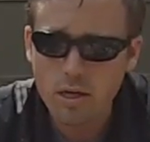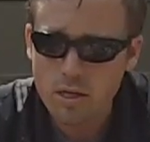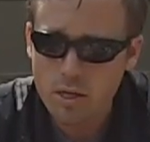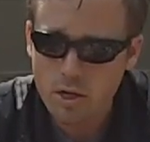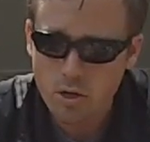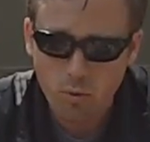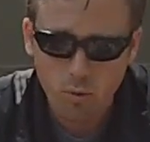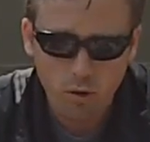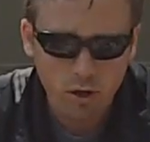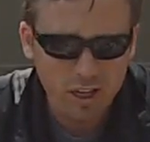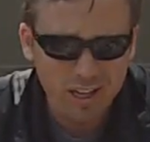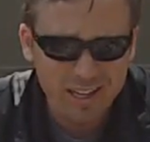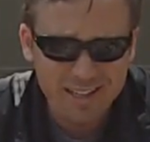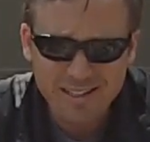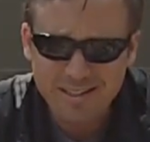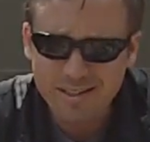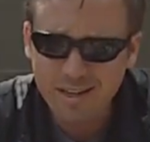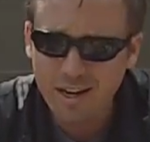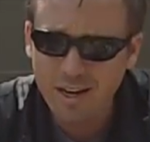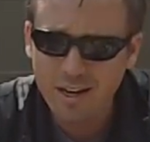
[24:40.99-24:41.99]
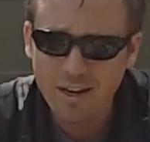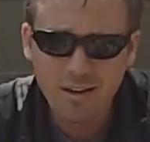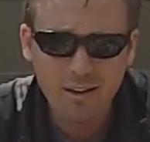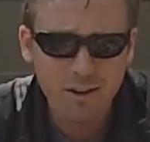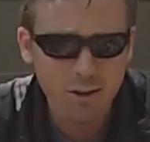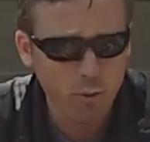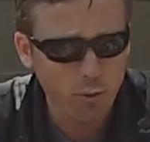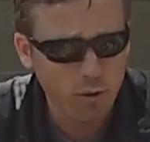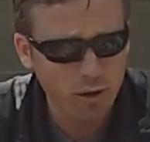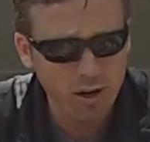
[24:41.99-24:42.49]
and you work it in sight,
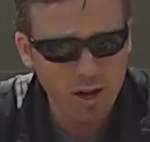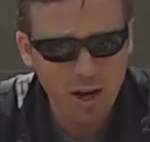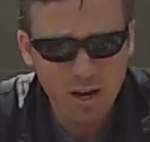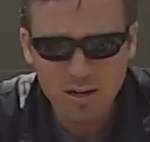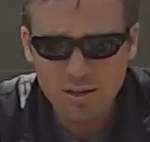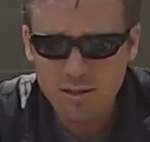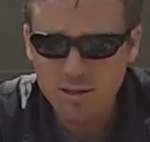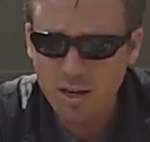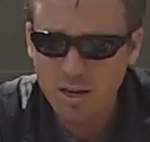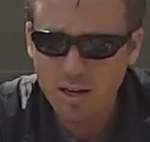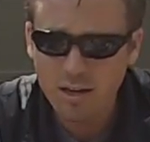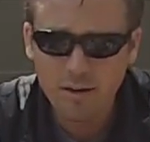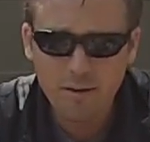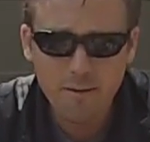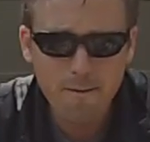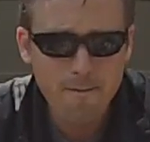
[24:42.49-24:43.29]
you work it out of sight.